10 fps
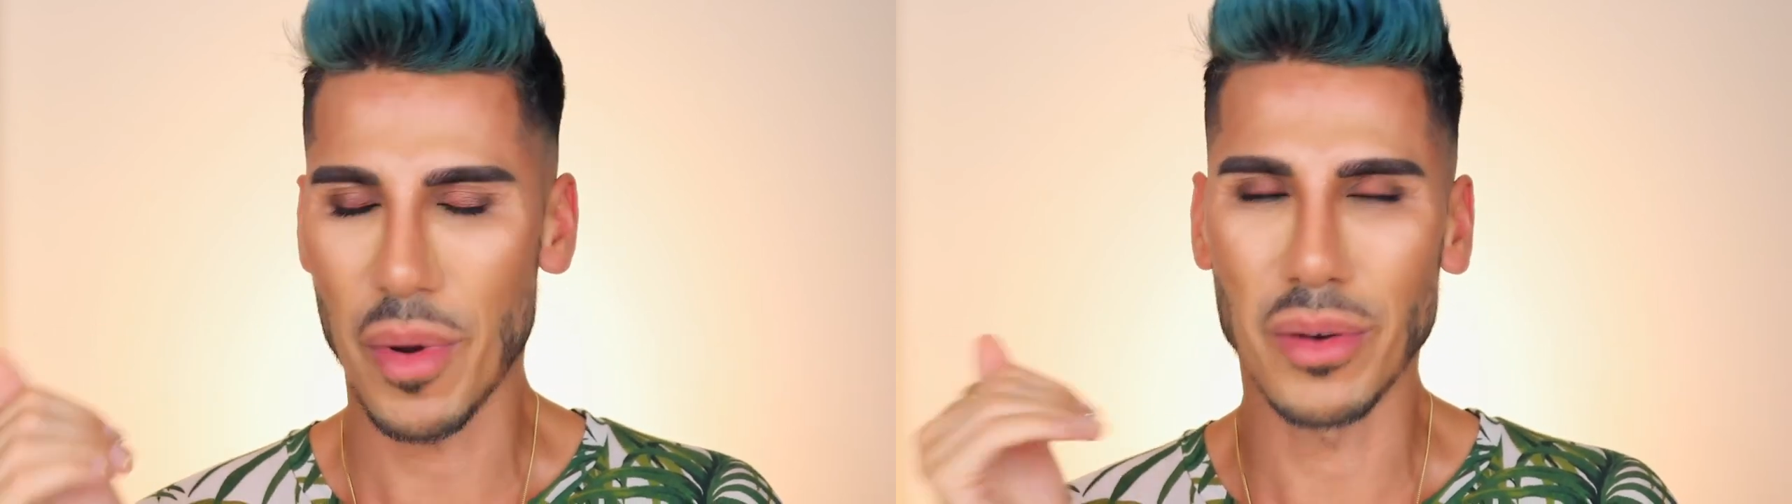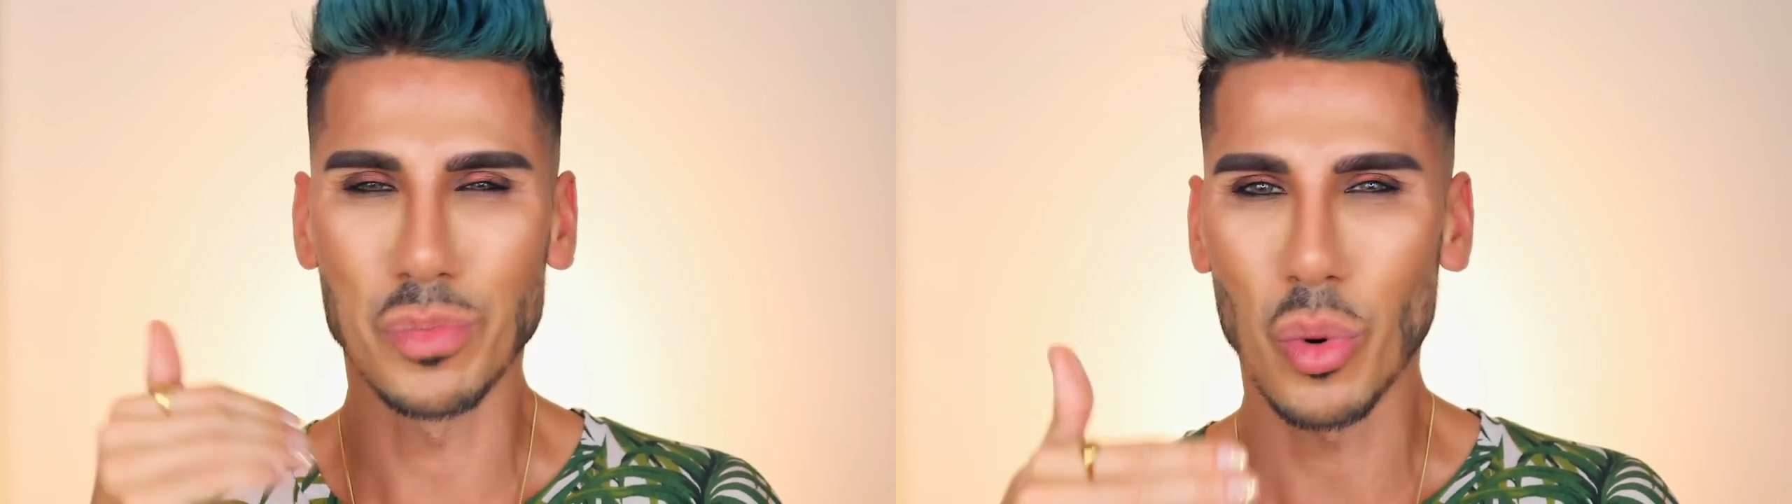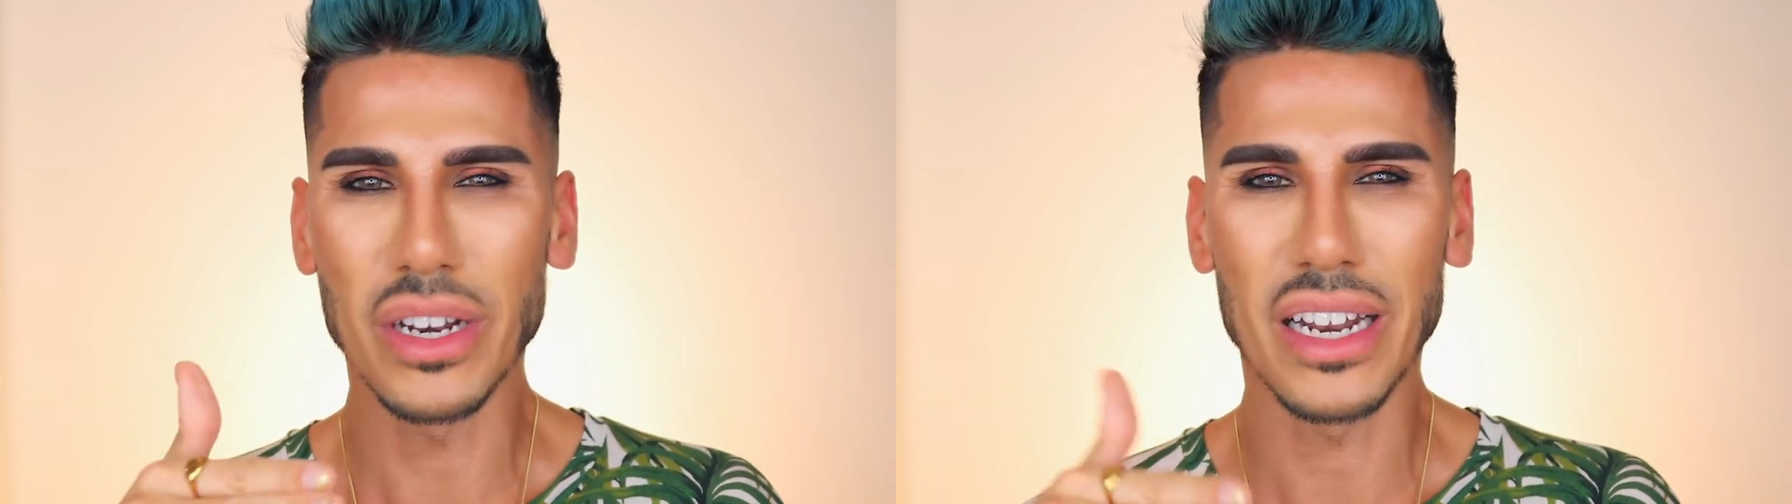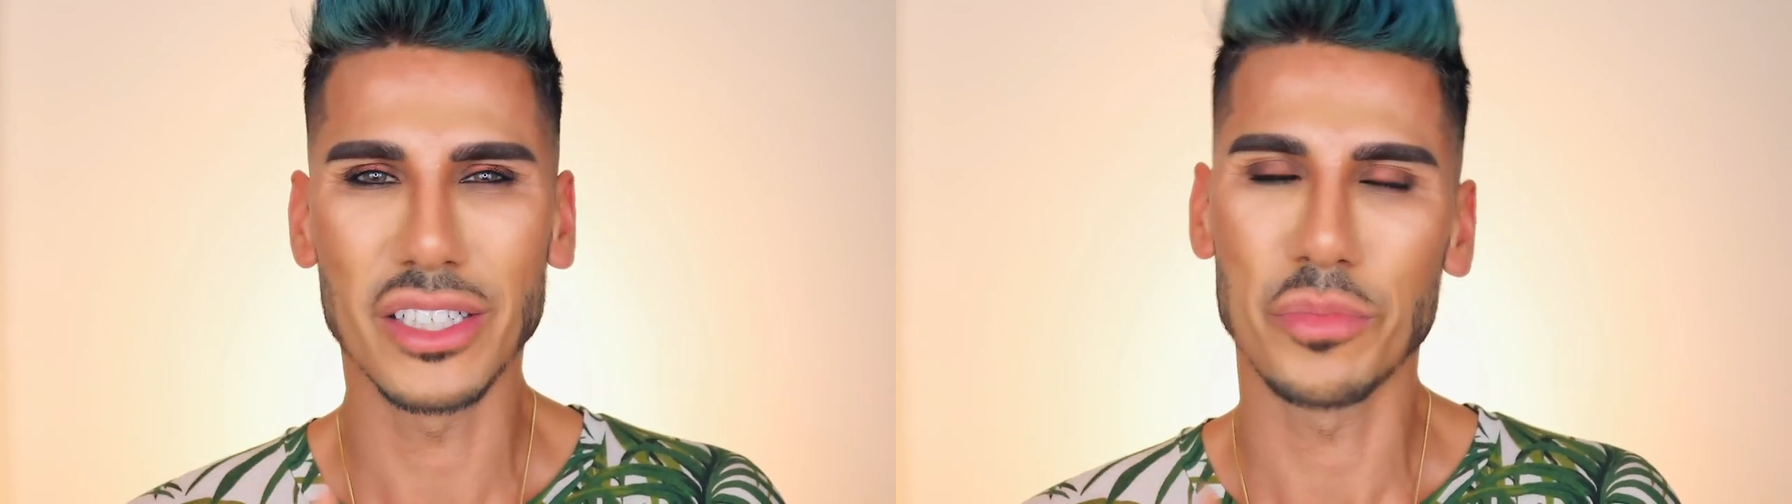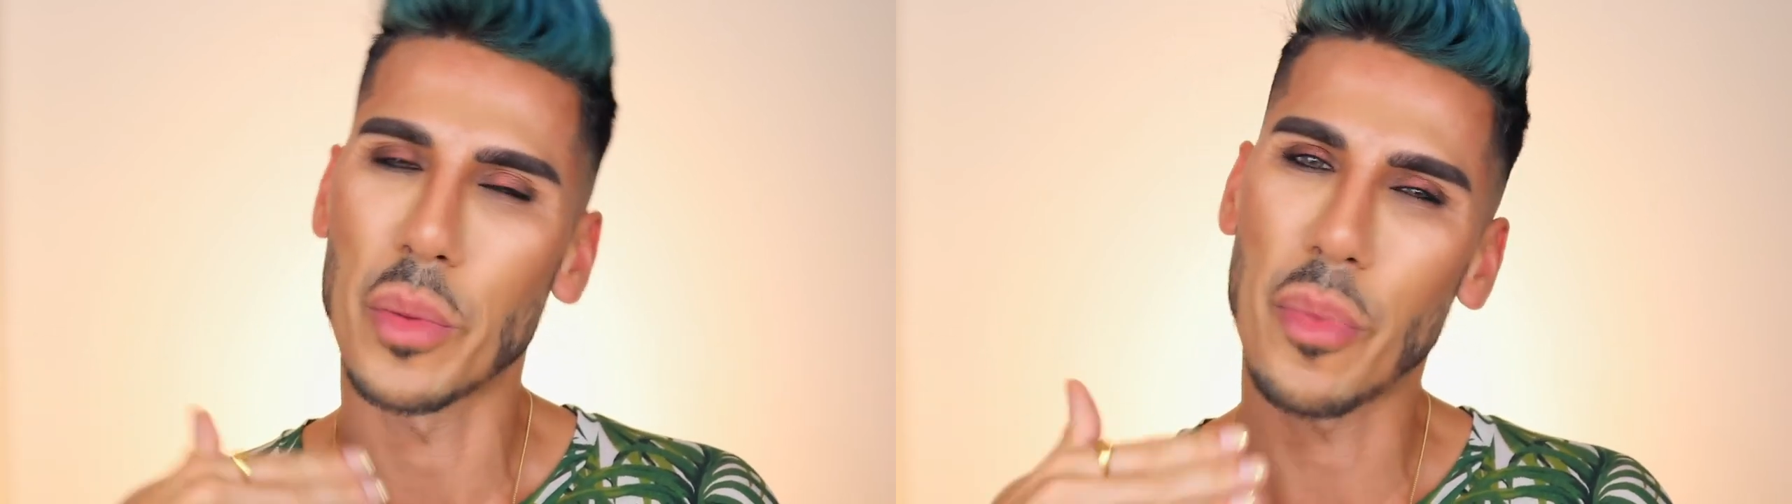I was born in
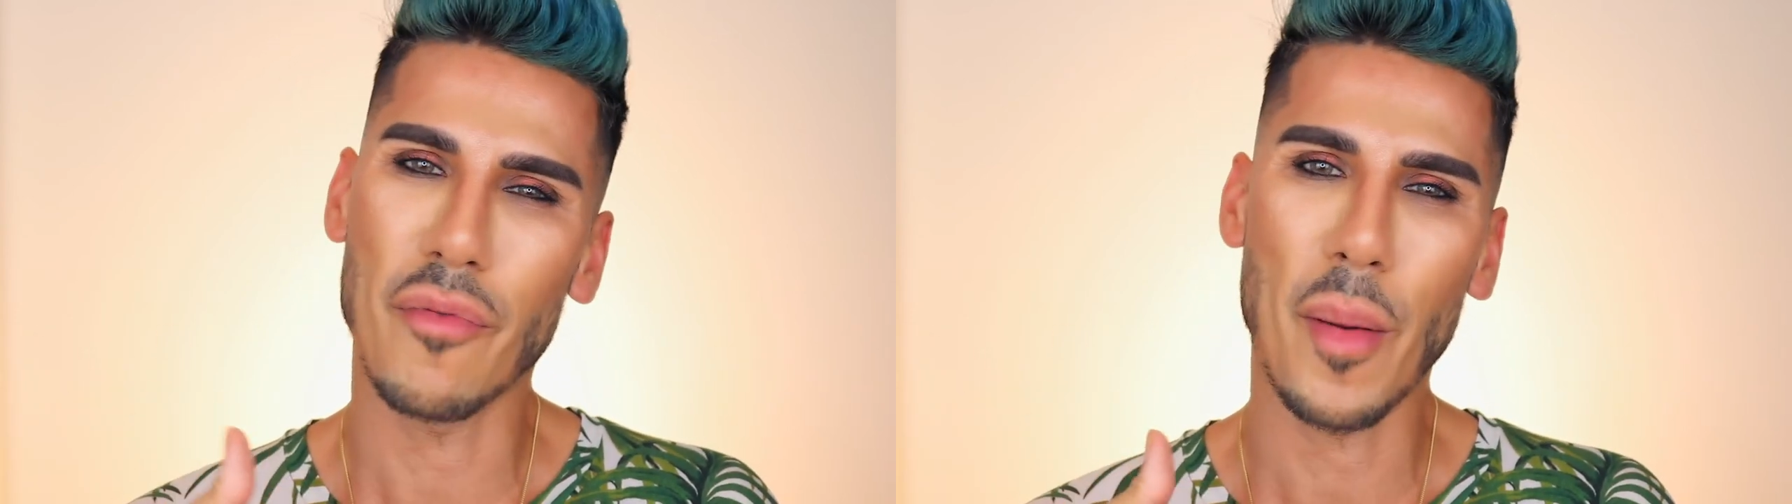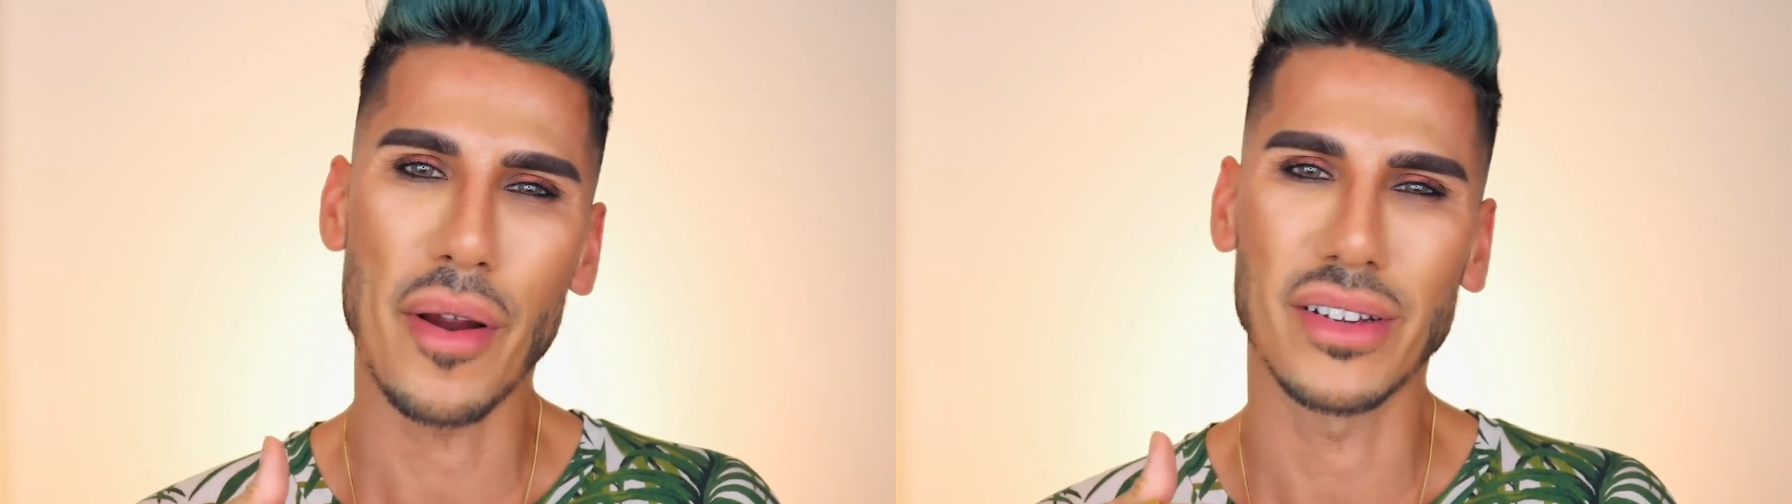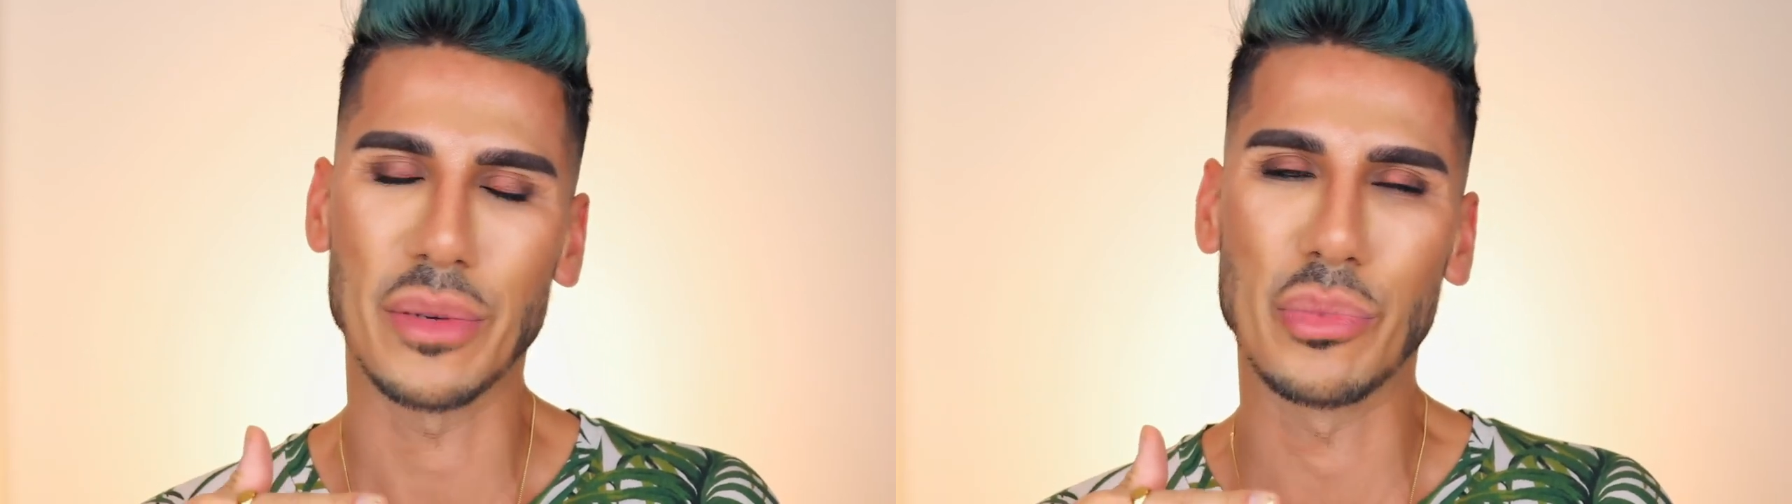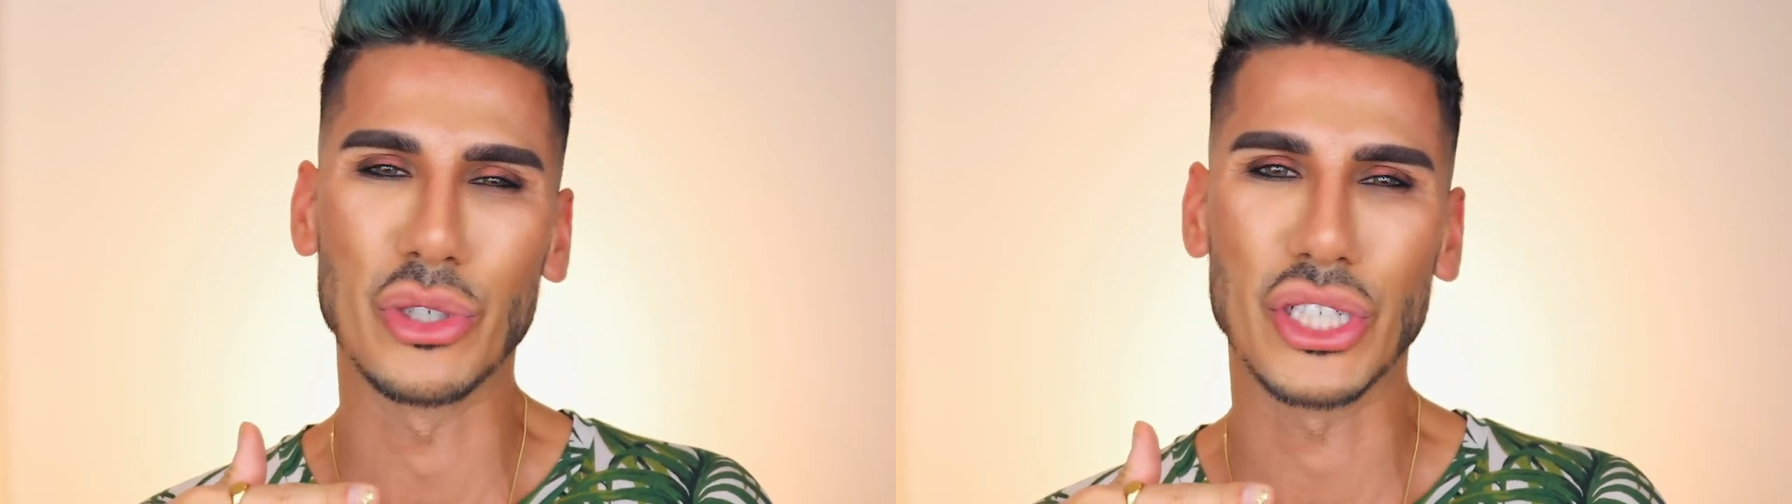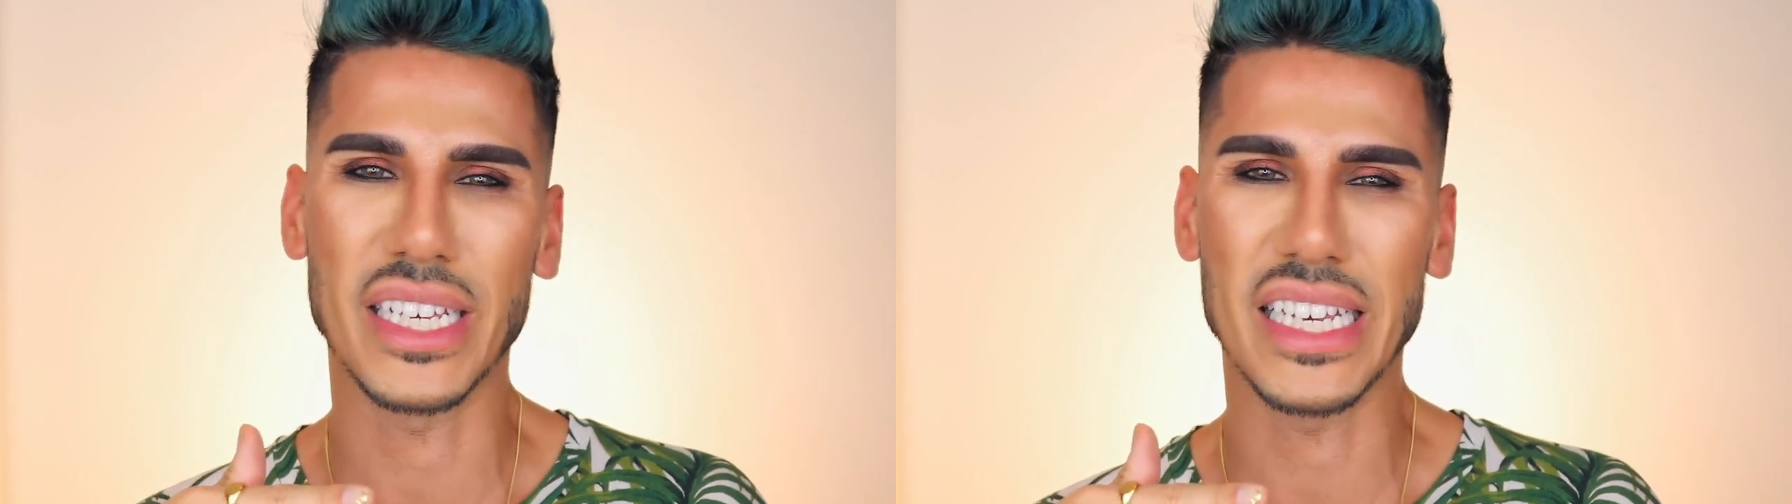London, but both my parents are
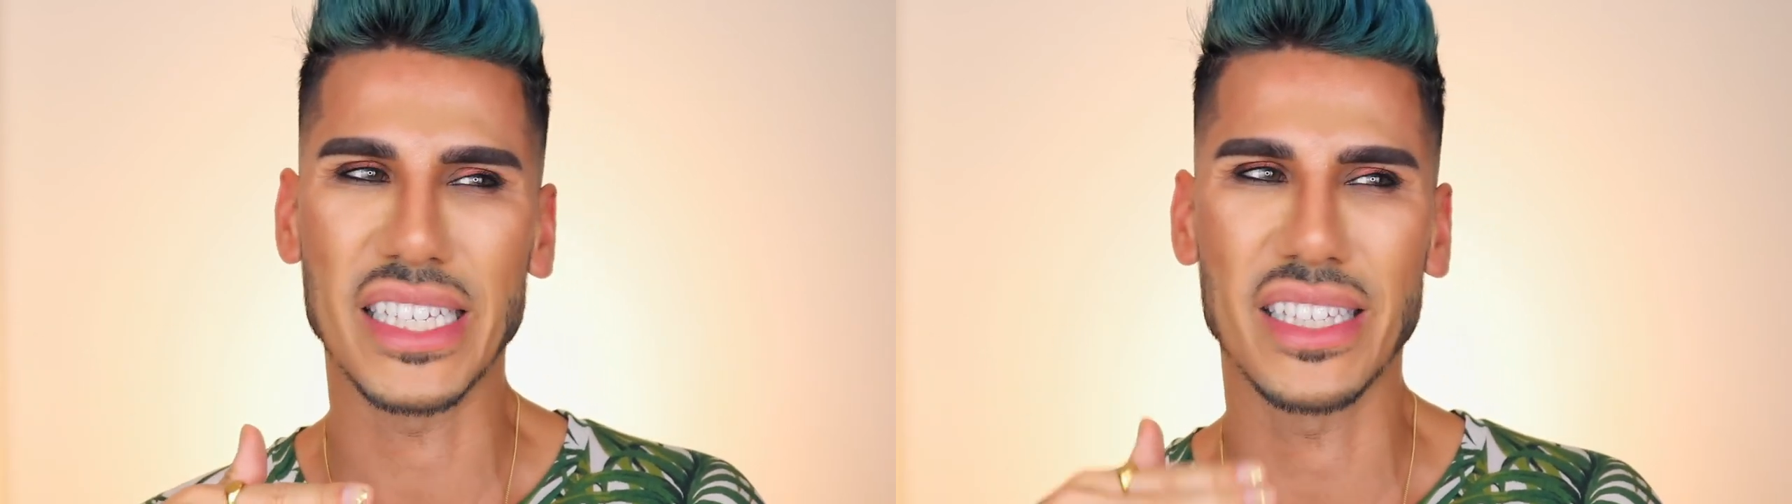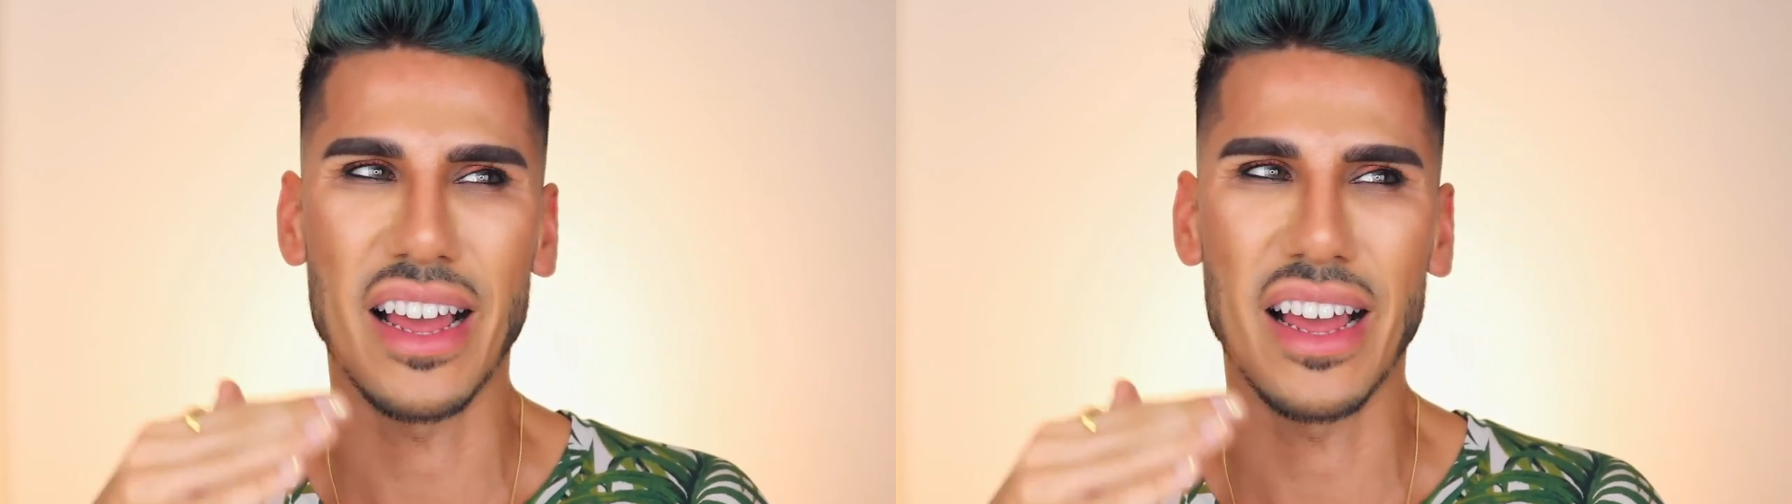Portuguese.